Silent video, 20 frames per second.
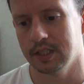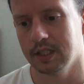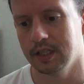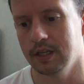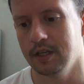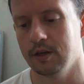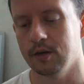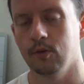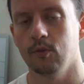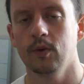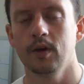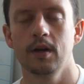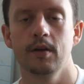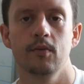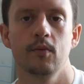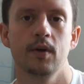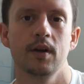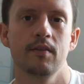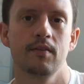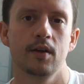you know,
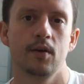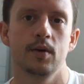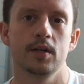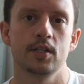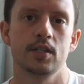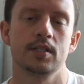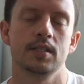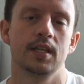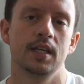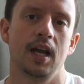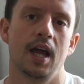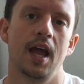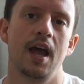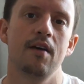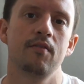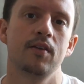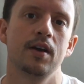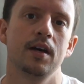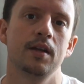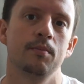one of the questions that I
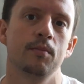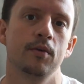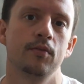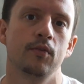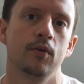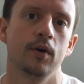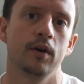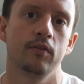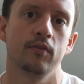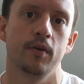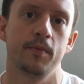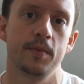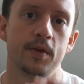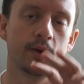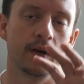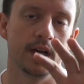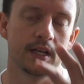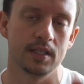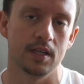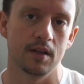have gotten before from you
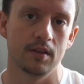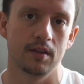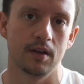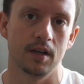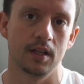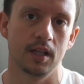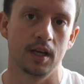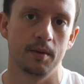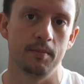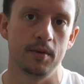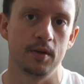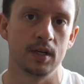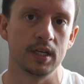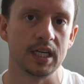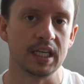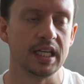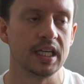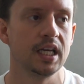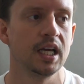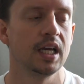guys out there in the
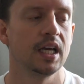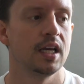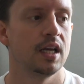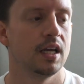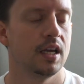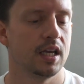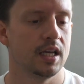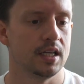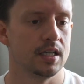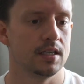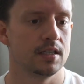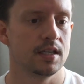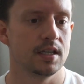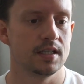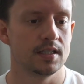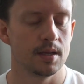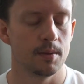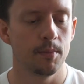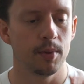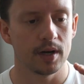community is
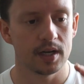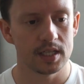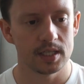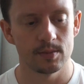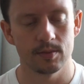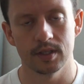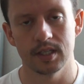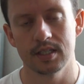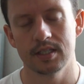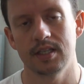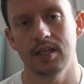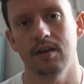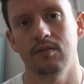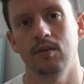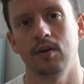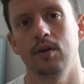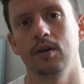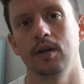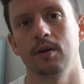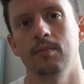it possible to save a
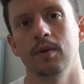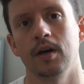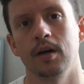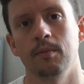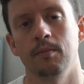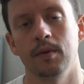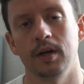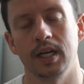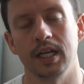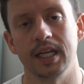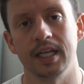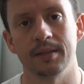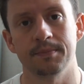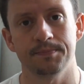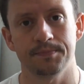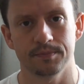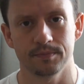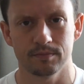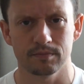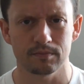good amount of money
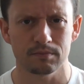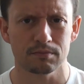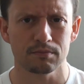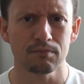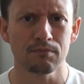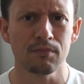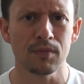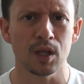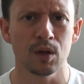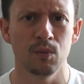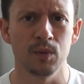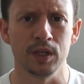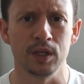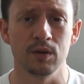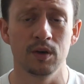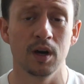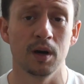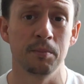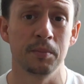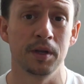when you
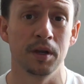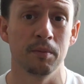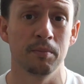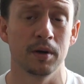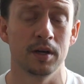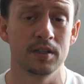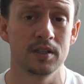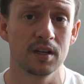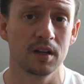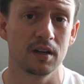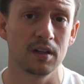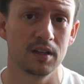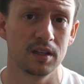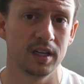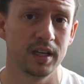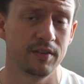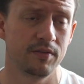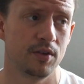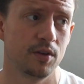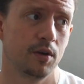come here,
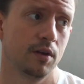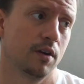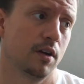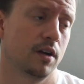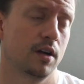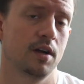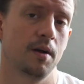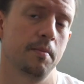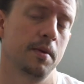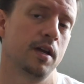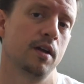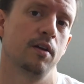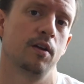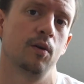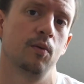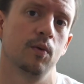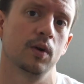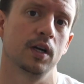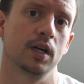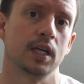particularly if you are coming here to
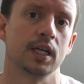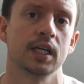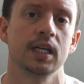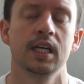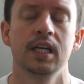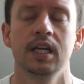work?